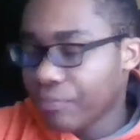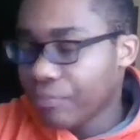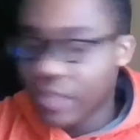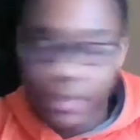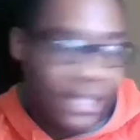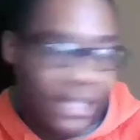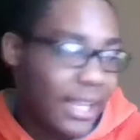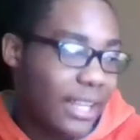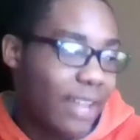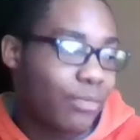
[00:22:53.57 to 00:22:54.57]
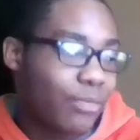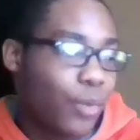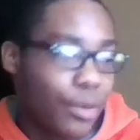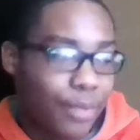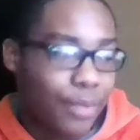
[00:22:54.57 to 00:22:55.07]
just because I like that
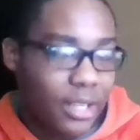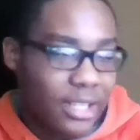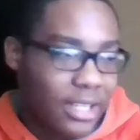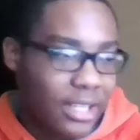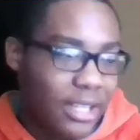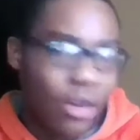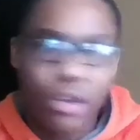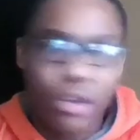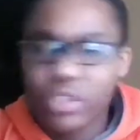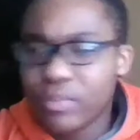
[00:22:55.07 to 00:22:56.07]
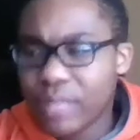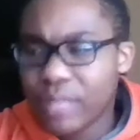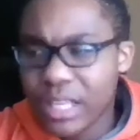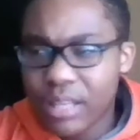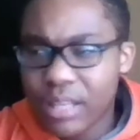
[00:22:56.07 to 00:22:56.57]
portability, the RGB,